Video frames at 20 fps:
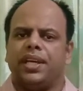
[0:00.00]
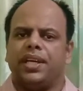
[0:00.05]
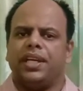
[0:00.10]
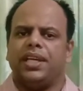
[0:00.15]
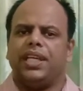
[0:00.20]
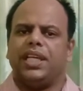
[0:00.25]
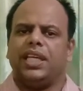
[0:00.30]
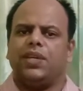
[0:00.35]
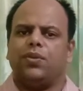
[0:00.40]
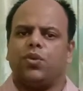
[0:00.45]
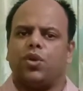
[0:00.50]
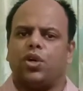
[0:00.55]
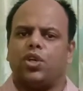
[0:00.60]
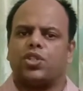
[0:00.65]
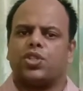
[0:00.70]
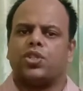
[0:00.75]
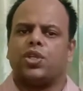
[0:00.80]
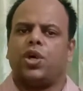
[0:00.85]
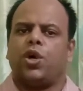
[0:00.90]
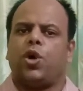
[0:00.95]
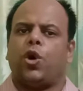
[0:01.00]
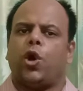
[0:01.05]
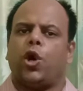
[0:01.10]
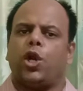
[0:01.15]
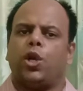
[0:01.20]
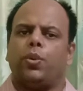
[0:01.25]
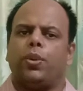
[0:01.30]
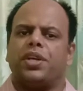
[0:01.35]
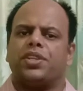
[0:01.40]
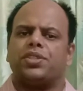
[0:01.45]
He was
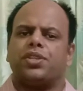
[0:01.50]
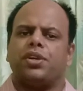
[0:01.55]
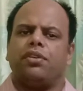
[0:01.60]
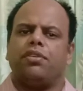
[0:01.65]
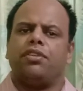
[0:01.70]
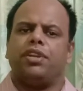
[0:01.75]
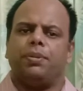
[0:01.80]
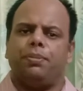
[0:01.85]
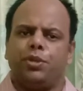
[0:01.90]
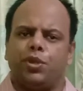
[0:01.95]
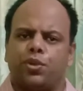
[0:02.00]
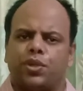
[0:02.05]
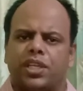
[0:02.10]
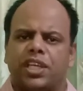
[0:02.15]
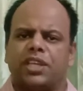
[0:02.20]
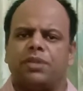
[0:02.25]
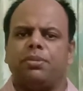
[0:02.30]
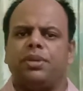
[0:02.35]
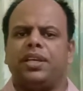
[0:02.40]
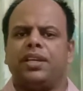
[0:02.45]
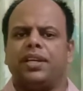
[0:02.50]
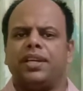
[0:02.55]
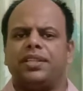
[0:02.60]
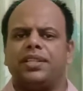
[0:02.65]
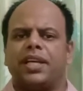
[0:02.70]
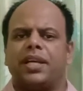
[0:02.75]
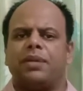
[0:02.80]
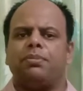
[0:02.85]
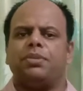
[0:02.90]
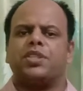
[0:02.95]
always rebuking me and
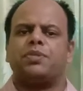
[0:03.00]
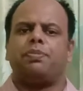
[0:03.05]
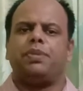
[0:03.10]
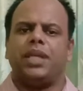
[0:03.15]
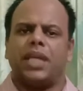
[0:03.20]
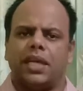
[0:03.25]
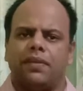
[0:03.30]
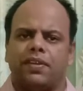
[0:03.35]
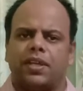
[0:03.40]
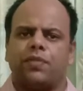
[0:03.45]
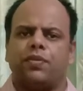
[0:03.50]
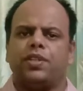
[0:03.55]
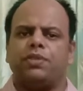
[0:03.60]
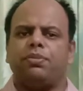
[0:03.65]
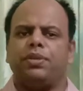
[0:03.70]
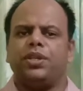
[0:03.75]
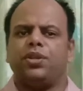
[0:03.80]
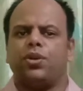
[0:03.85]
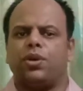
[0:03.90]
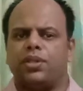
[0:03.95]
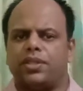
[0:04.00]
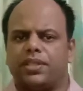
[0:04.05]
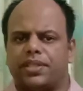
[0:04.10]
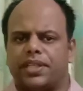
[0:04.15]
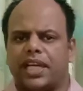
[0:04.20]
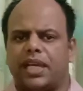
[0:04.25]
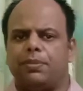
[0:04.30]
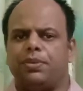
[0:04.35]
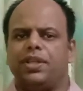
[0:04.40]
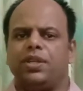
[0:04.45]
then misbehaving with me all the
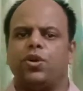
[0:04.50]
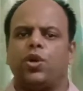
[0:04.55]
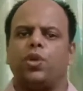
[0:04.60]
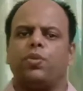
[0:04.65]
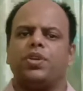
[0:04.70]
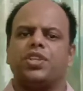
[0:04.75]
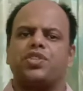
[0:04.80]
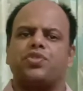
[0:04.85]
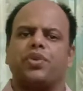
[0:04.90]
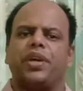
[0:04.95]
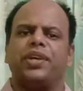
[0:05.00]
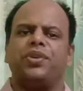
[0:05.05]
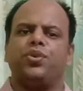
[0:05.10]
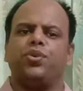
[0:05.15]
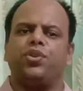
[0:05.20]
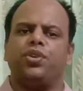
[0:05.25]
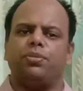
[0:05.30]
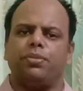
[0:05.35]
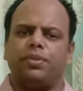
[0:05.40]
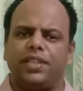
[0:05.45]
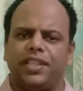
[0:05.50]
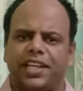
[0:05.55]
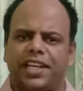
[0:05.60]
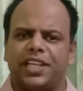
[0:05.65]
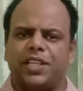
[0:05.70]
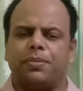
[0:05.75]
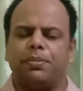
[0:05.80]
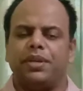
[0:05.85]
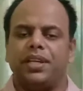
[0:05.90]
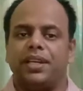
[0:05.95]
time. He always tried to
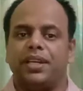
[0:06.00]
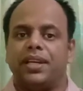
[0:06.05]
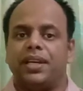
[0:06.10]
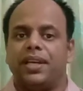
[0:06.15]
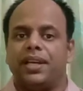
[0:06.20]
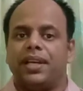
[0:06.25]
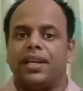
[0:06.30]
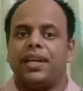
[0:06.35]
humiliate me.